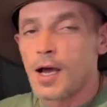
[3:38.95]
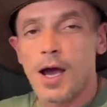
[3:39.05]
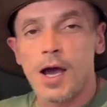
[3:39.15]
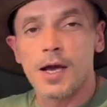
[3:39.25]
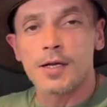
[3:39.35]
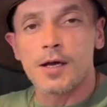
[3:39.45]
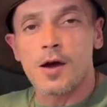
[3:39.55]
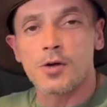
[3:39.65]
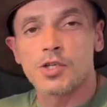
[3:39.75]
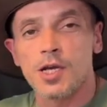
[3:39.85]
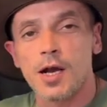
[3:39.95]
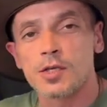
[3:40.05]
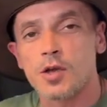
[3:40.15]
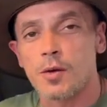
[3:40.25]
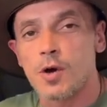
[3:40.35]
and i'll see you next
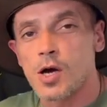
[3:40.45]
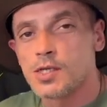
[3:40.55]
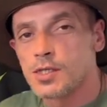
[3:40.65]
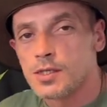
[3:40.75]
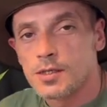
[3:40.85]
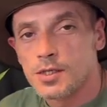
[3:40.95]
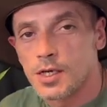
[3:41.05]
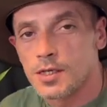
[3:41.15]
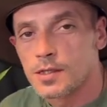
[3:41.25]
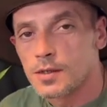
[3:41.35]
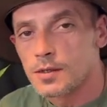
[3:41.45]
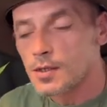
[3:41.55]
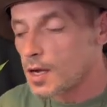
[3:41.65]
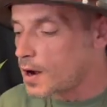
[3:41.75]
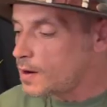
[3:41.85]
time guys cheers ta
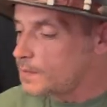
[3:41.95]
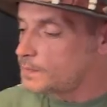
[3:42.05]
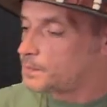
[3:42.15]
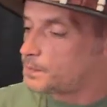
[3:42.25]
-da.